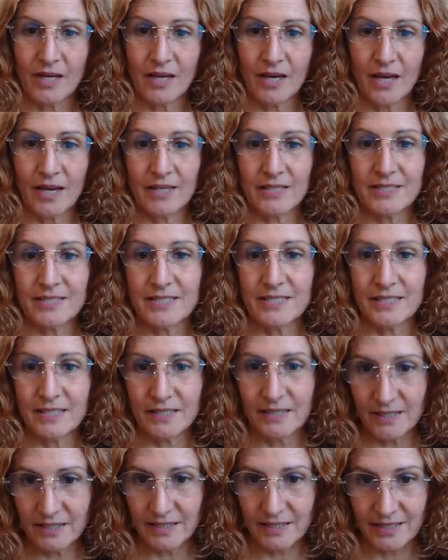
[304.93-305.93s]

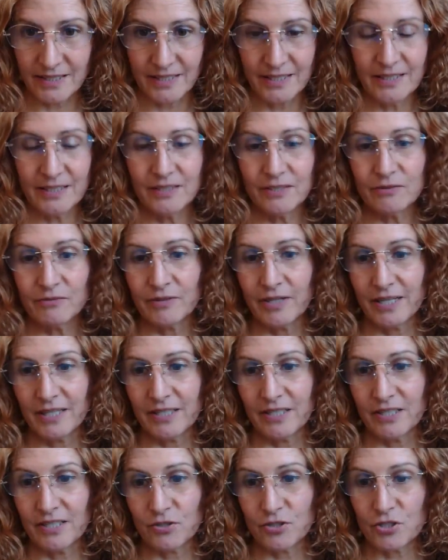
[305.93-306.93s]
Ideally, right,
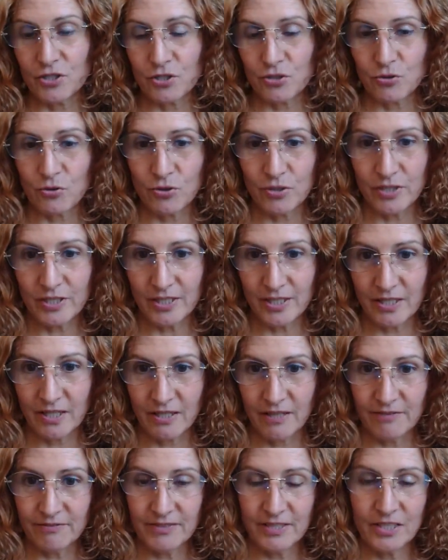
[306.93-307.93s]
they're short
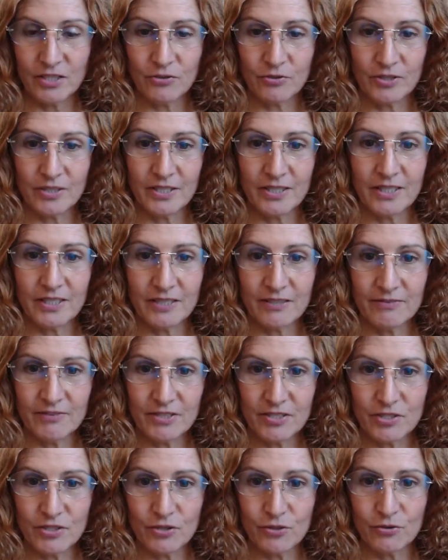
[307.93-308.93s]
enough that you can even
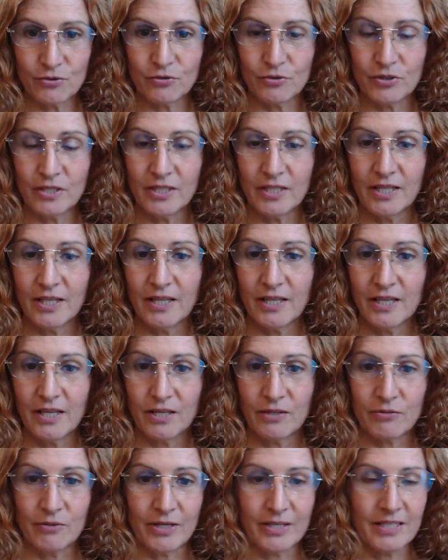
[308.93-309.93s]
do,
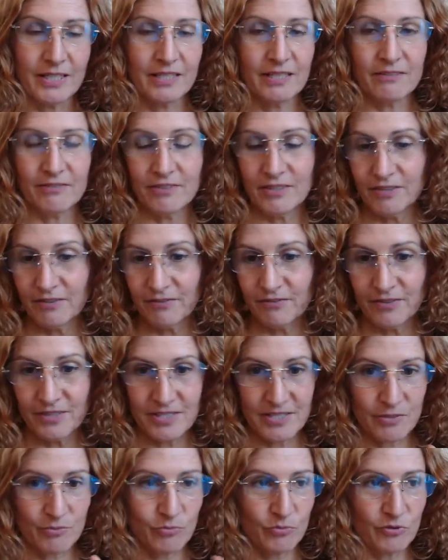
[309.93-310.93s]
right, even if
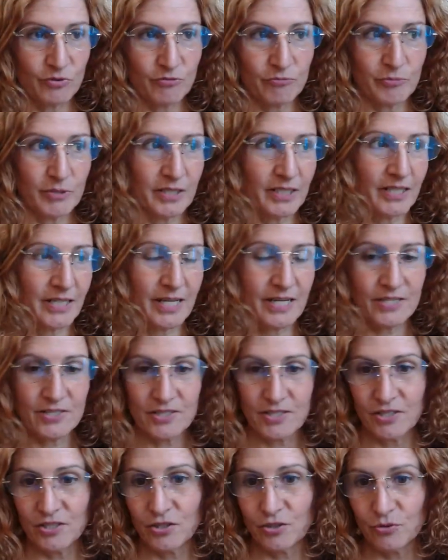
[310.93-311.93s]
it's a movement class
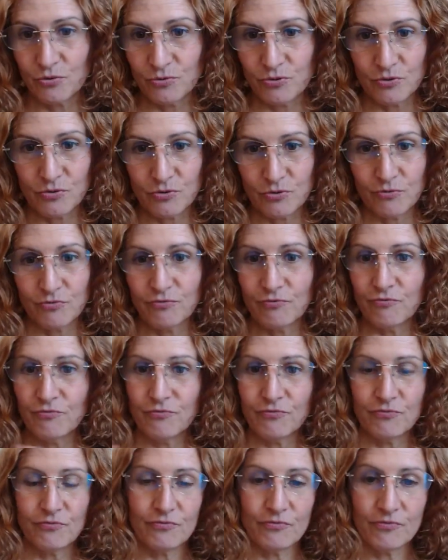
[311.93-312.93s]
and you do
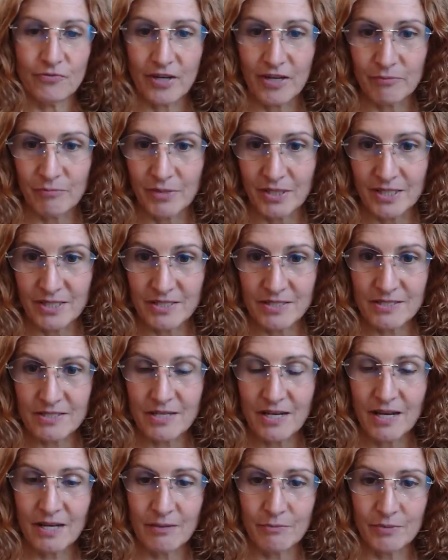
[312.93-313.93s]
5 minutes,
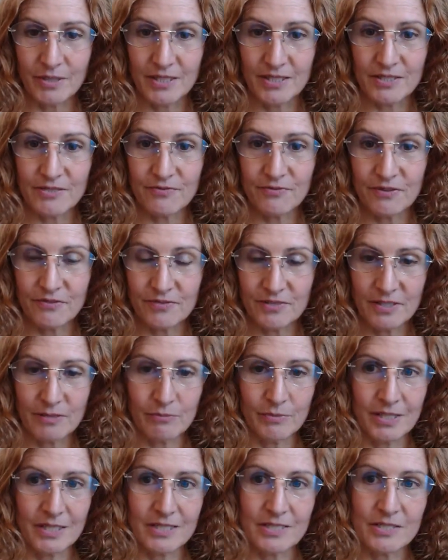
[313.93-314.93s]
10 minutes, 15
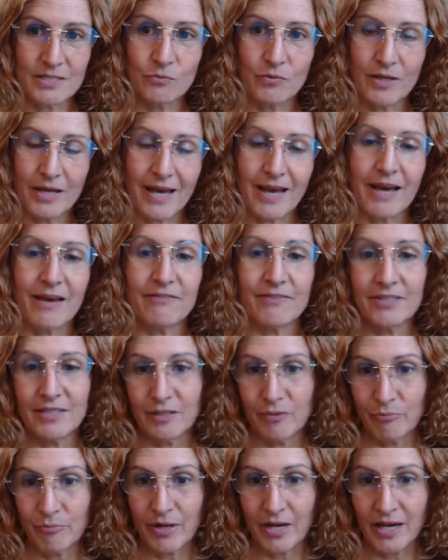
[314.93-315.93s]
minutes, it will have an
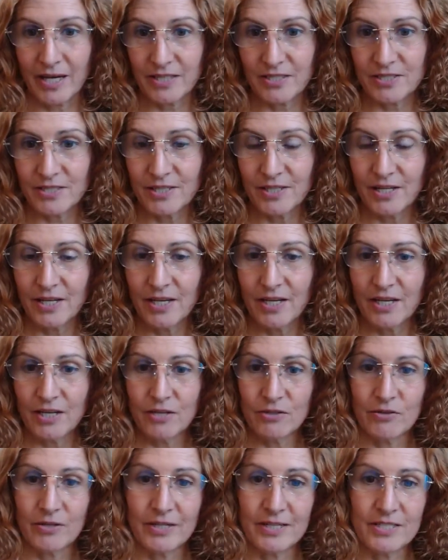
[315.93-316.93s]
impact,
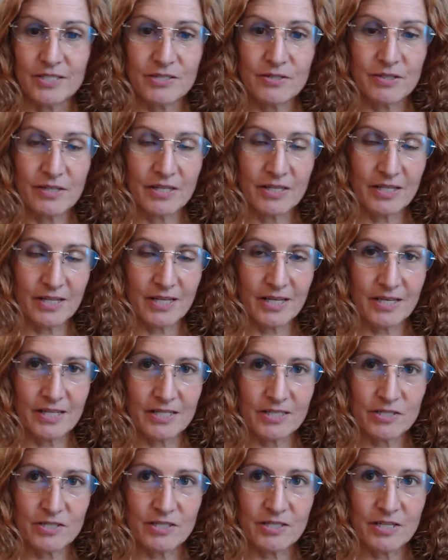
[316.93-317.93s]
right?
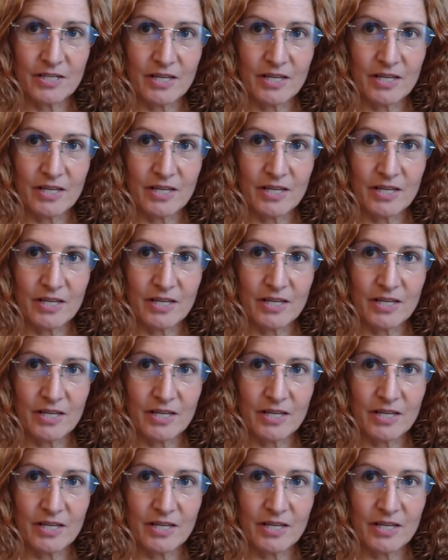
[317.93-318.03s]
It's